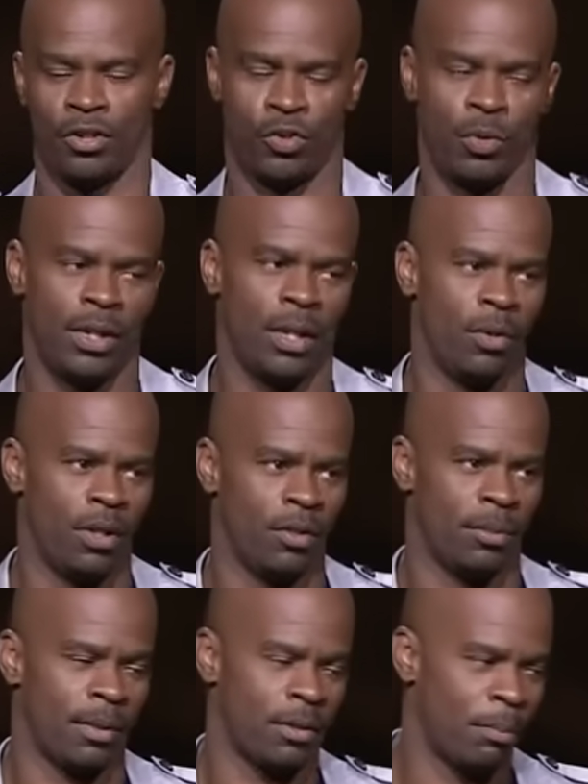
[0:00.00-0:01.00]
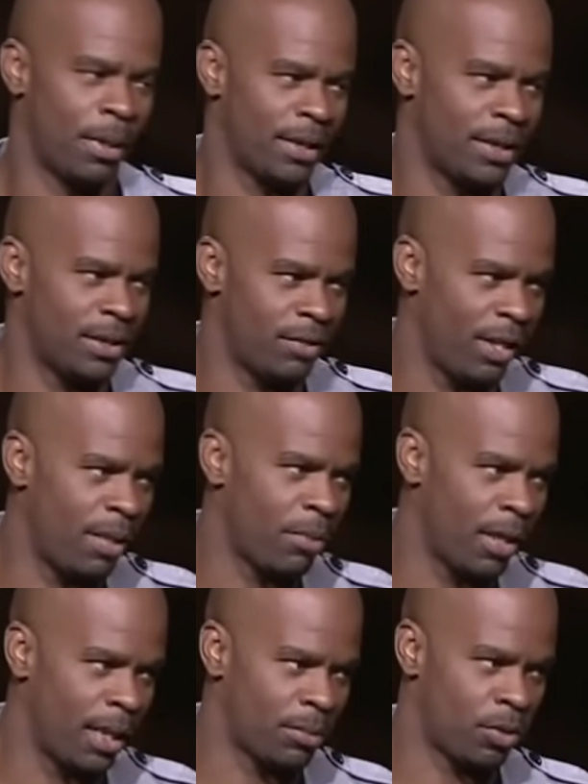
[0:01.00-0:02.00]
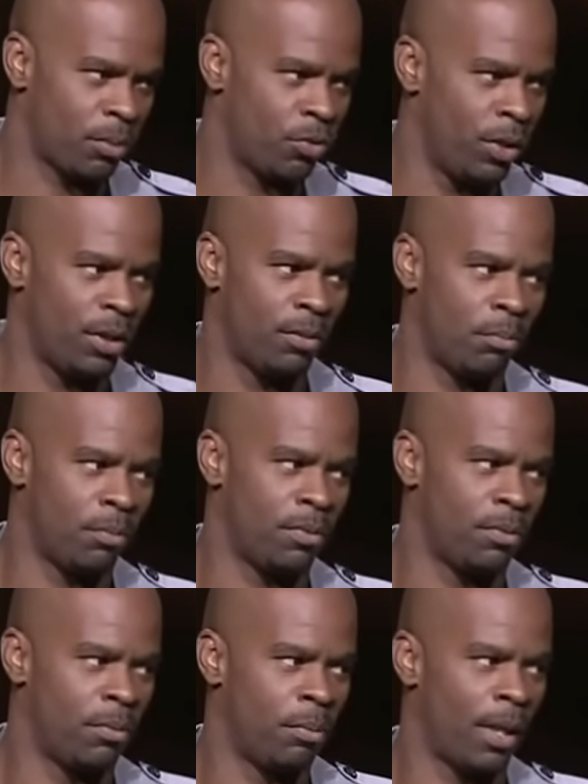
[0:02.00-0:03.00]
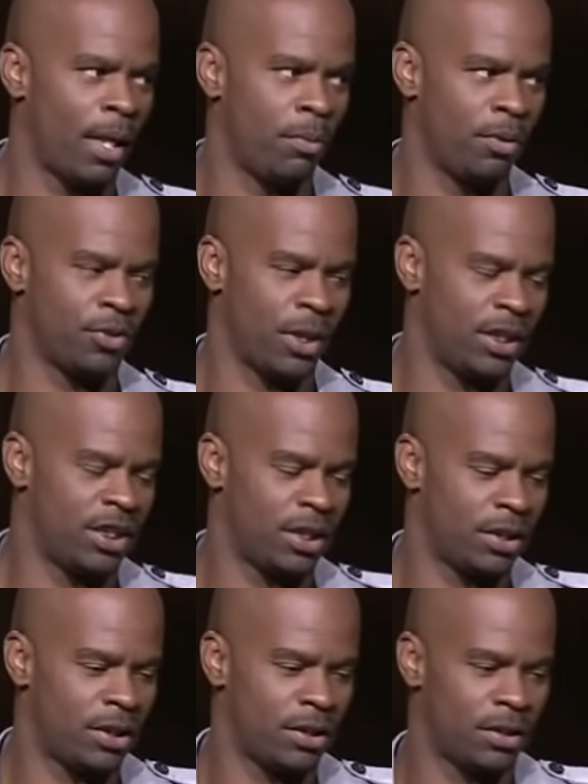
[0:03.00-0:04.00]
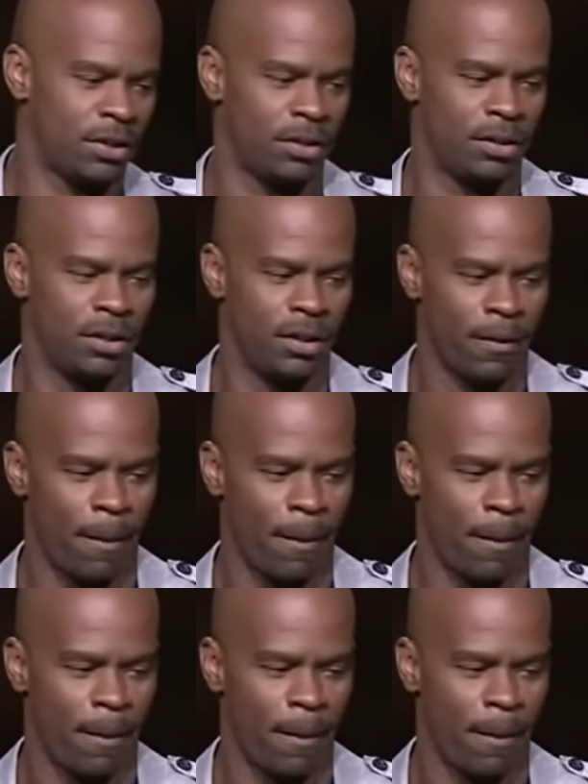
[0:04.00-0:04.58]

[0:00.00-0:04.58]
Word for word: I was reading, I want to know about the blessings of Abraham, so I'm reading the Bible, like Genesis, and